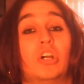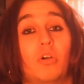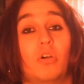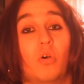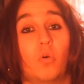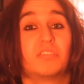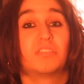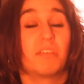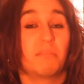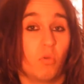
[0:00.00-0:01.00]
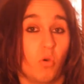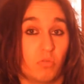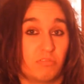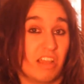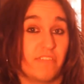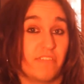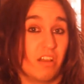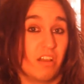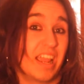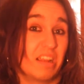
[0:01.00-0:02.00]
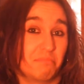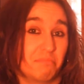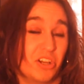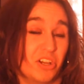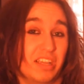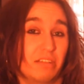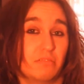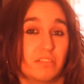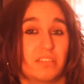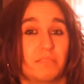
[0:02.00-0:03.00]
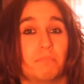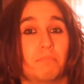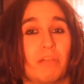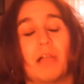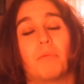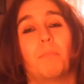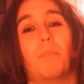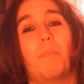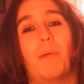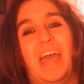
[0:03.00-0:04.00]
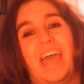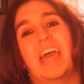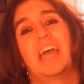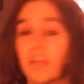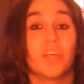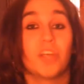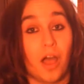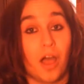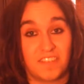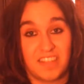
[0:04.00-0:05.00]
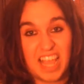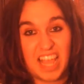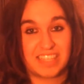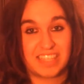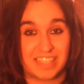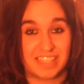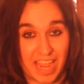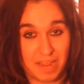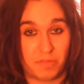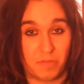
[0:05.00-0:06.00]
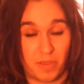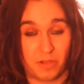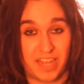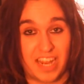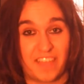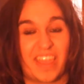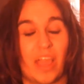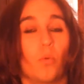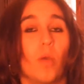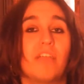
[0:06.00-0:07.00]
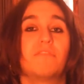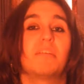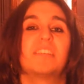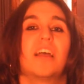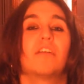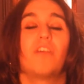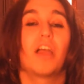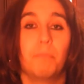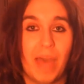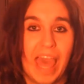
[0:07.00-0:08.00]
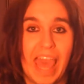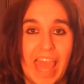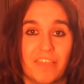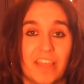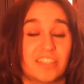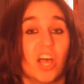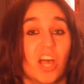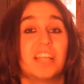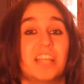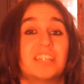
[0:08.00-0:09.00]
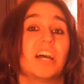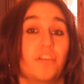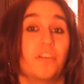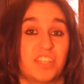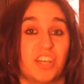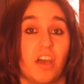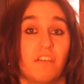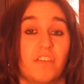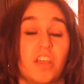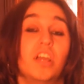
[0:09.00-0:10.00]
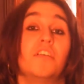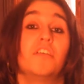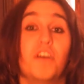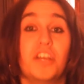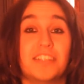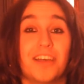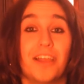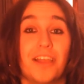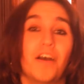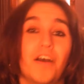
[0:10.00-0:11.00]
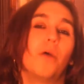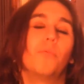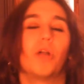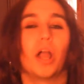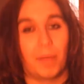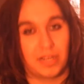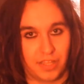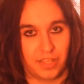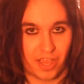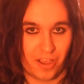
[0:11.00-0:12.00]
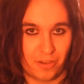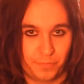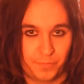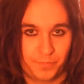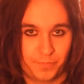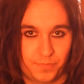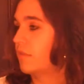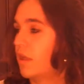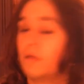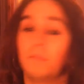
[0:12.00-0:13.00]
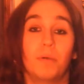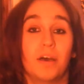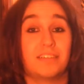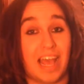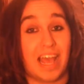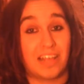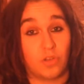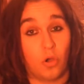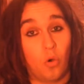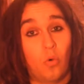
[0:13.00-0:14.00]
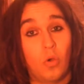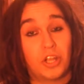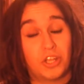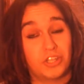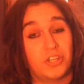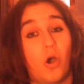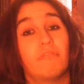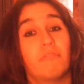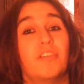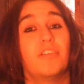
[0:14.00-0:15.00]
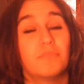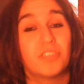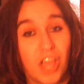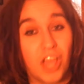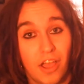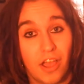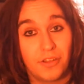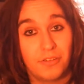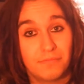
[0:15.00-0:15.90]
or something more terrifying, but it was a brown bear. So after they escape the building and they get away from that terrifying bear, they decide enough is enough, fun is over, we'll go back to the car. But as all good horror films go,